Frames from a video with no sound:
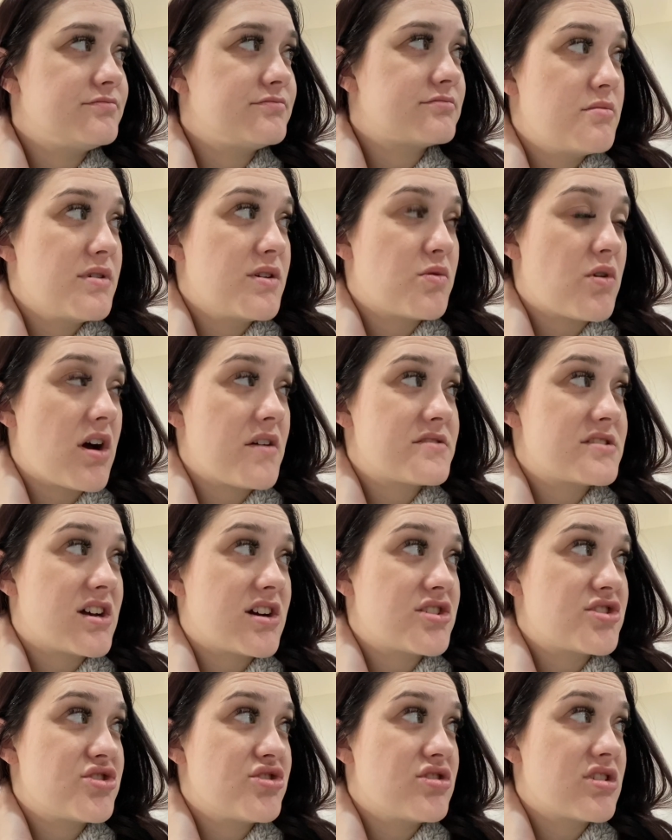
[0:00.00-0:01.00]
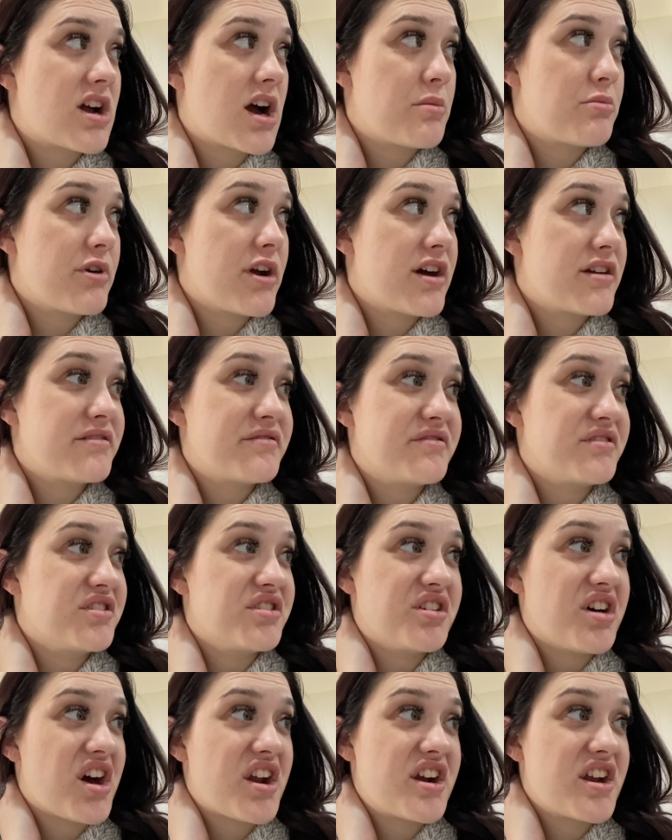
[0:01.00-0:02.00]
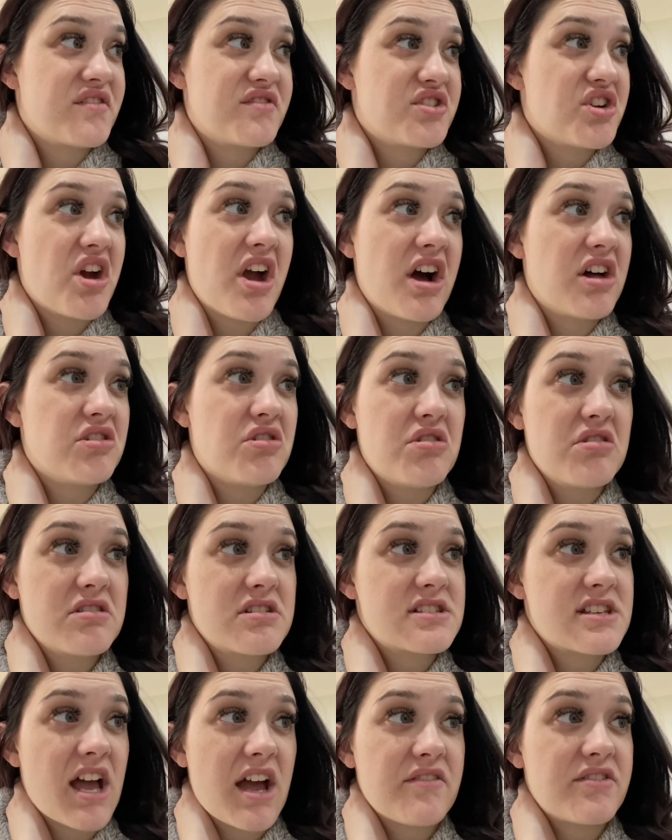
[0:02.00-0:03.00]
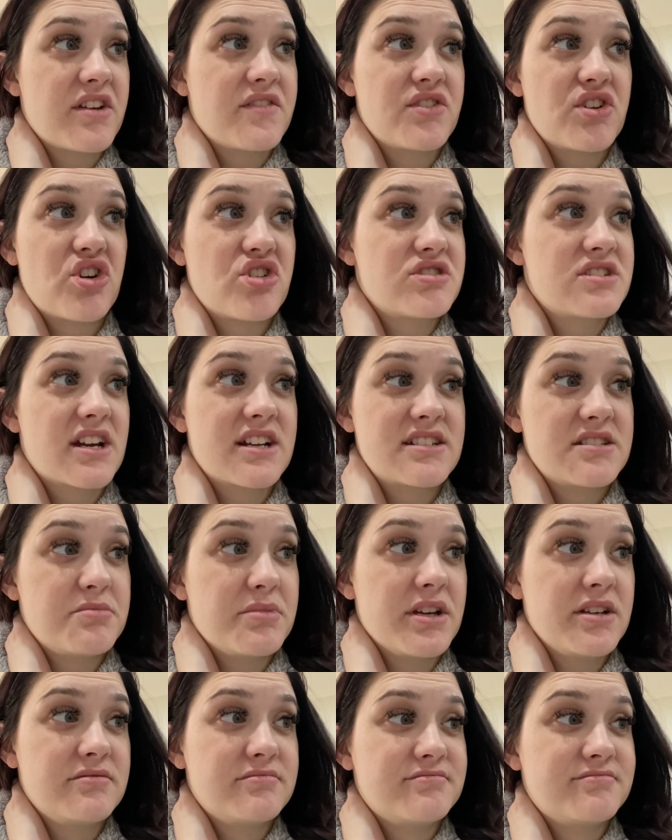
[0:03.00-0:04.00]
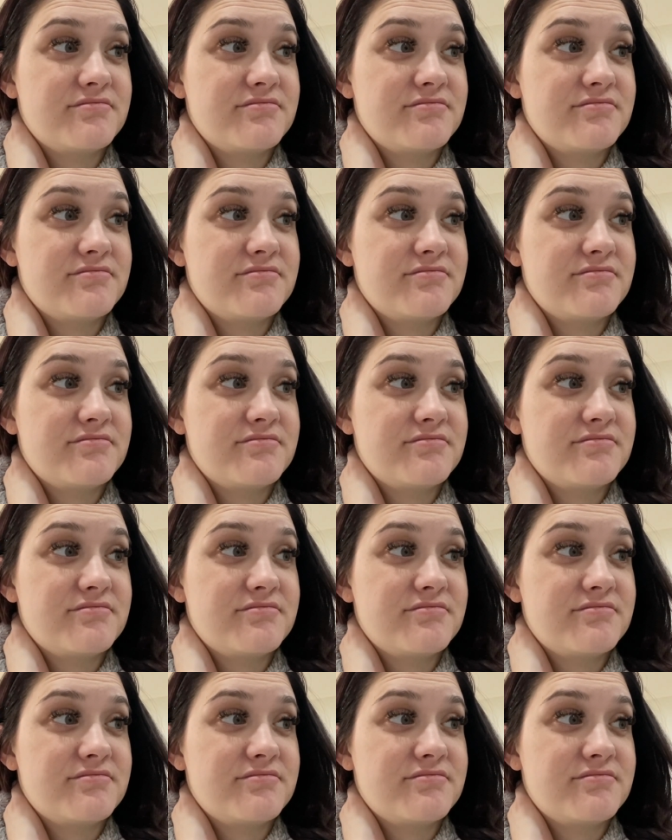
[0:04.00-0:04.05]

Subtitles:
Midwives aren't due to come around for I don't even know how long because they haven't even contacted me.